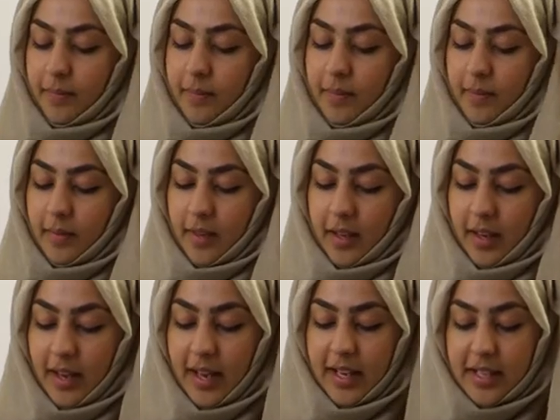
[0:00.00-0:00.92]

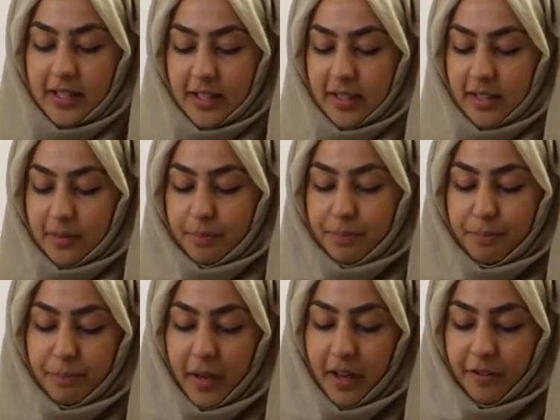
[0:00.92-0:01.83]
And it's just
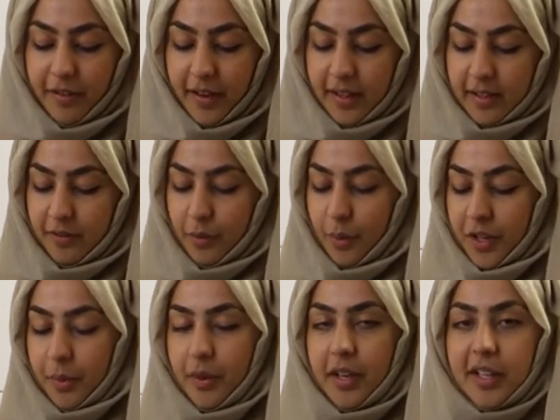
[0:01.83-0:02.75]
perfect for
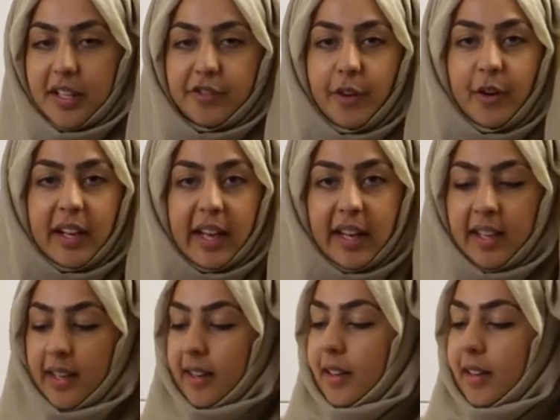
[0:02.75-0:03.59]
when you want to exfoliate.